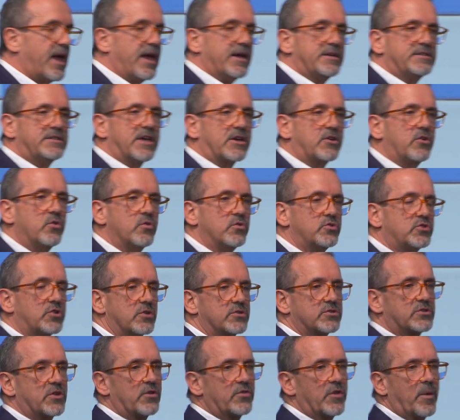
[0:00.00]

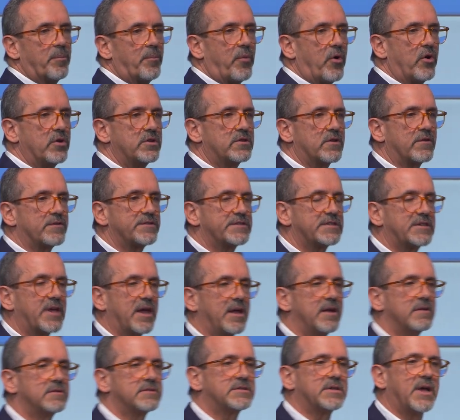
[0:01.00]
executions on the point of
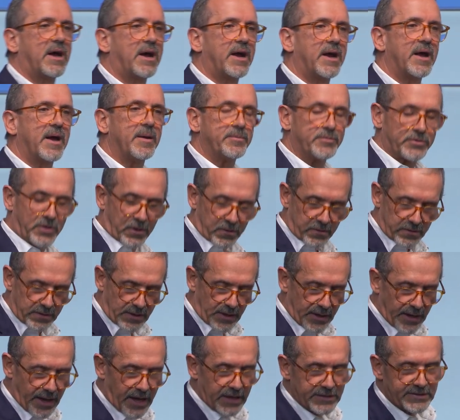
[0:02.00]
sales are
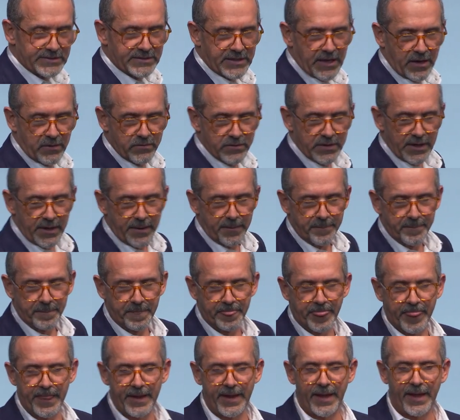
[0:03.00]
absolutely astounding.
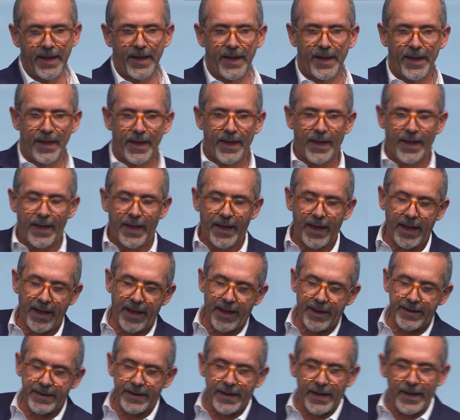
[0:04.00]

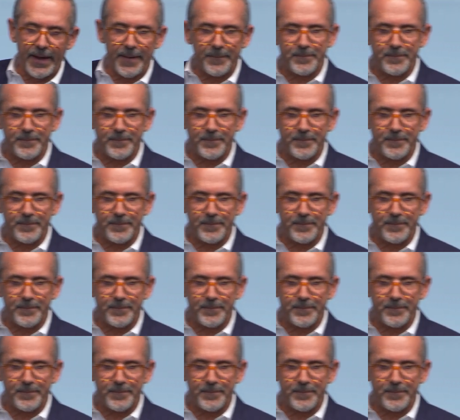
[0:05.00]
And